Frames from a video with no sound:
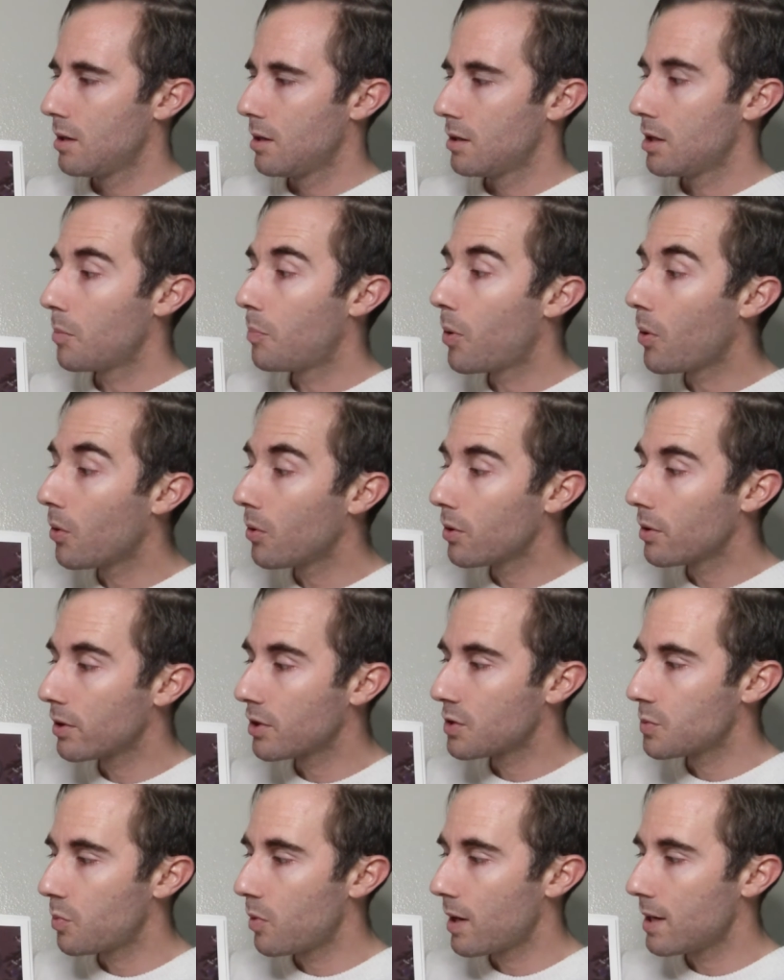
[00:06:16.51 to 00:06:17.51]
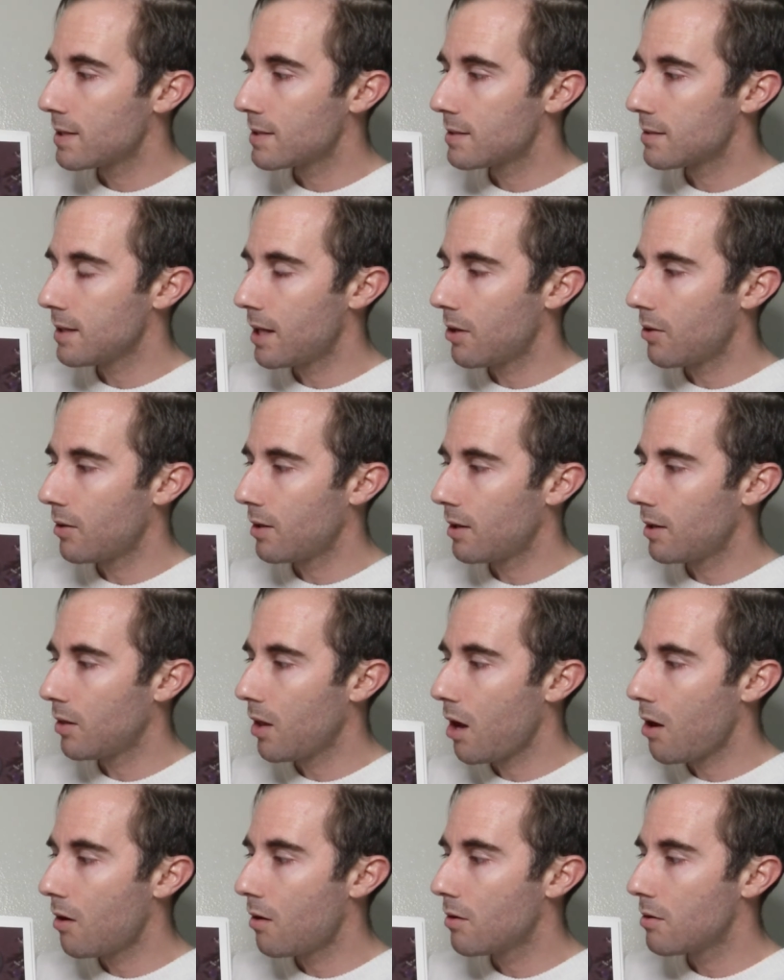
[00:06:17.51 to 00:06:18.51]
The Polar Express let out a
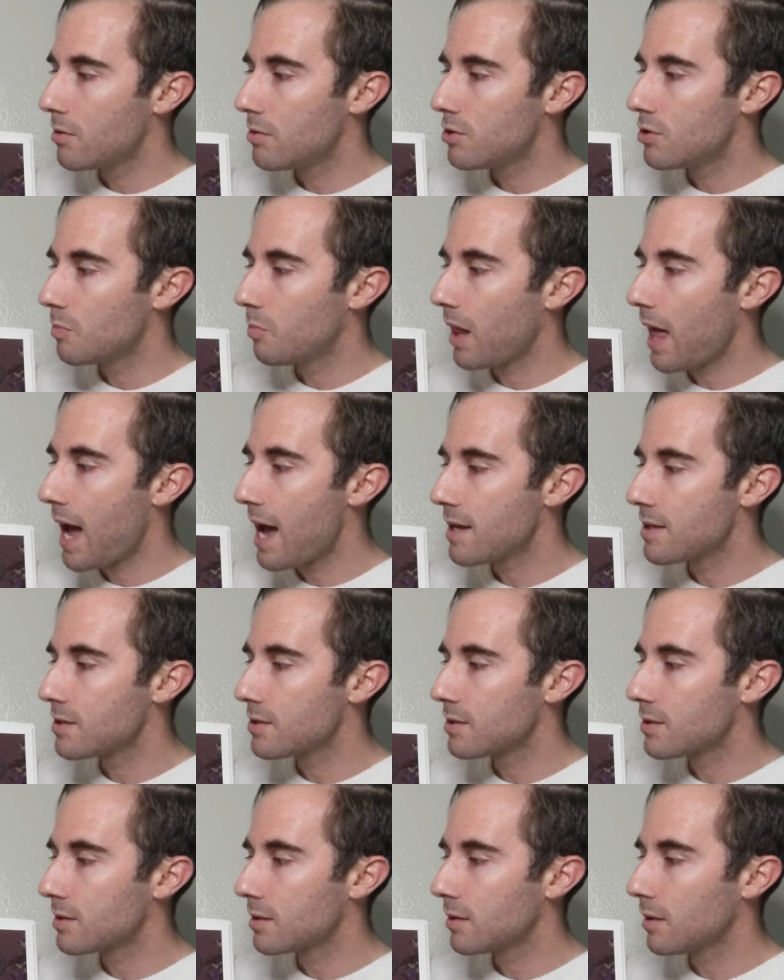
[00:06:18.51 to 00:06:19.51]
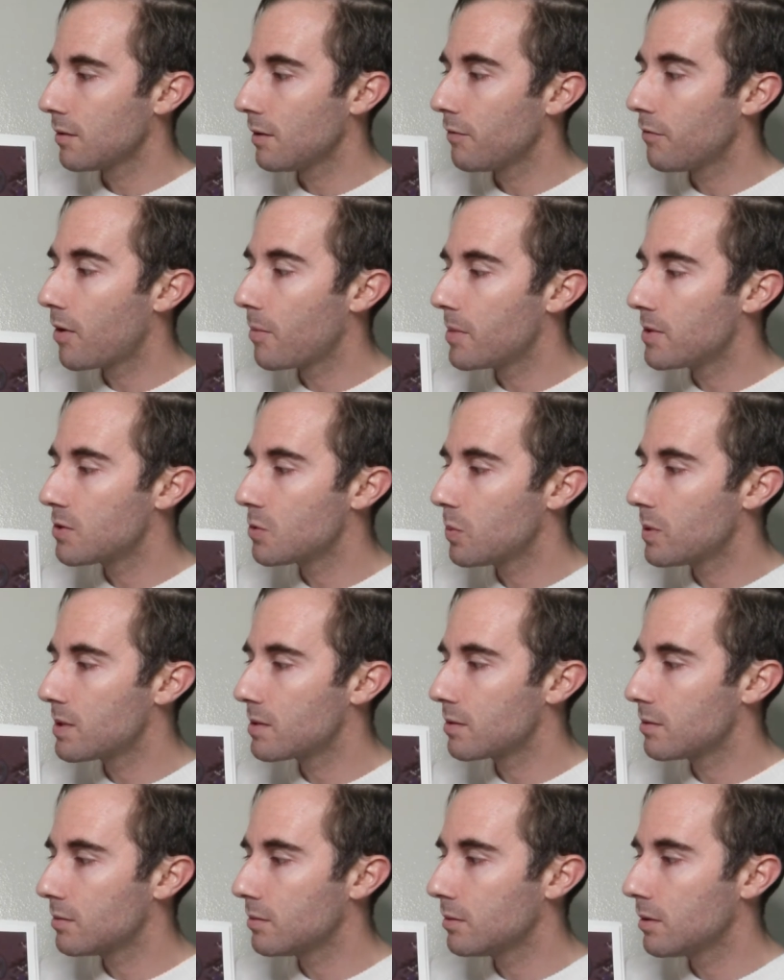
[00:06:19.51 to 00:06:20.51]
large blast from its
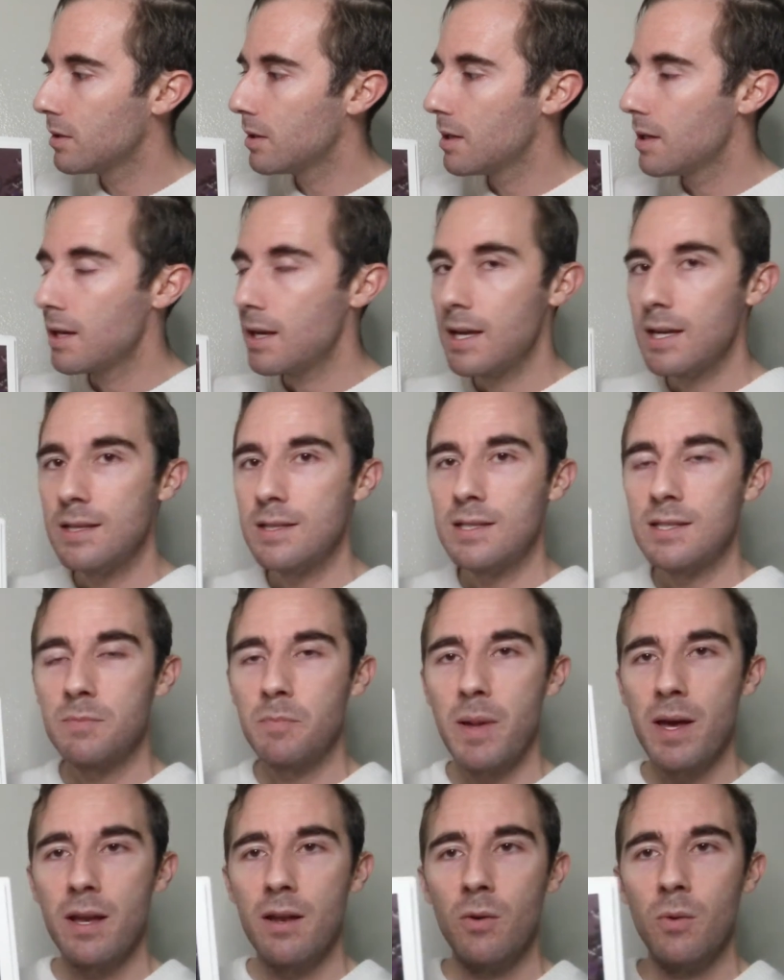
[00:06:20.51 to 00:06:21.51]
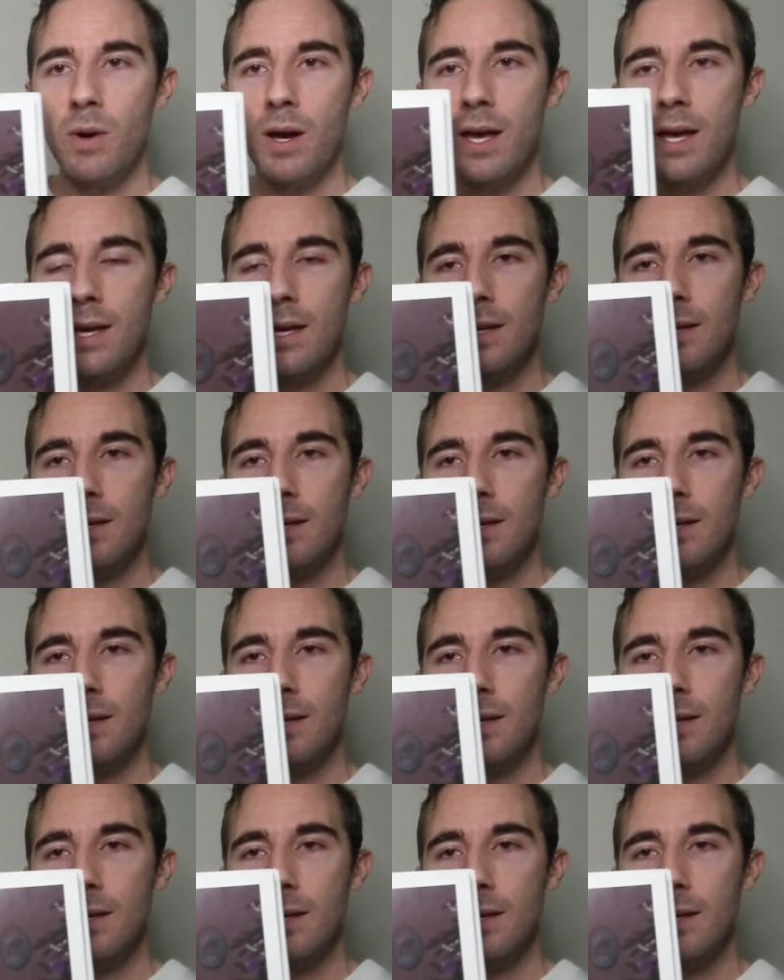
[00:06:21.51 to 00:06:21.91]
whistle and sped away.